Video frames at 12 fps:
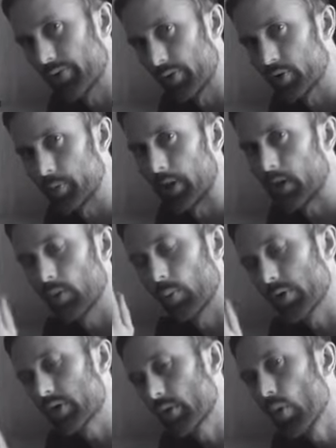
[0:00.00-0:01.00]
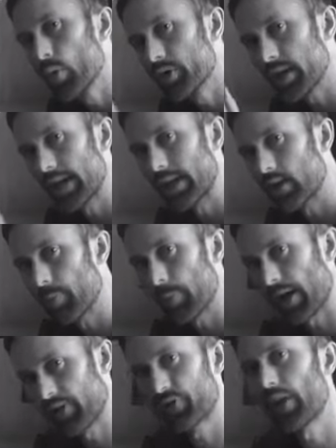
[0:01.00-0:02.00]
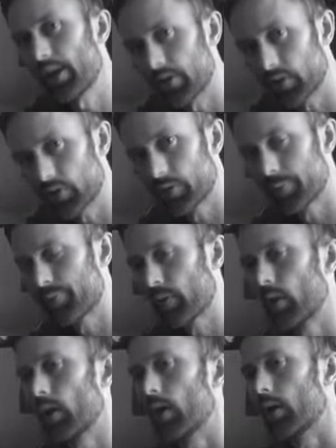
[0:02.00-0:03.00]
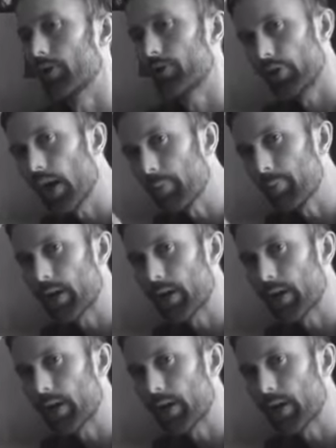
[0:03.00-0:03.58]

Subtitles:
of newspeak, which talks in the past tense. So that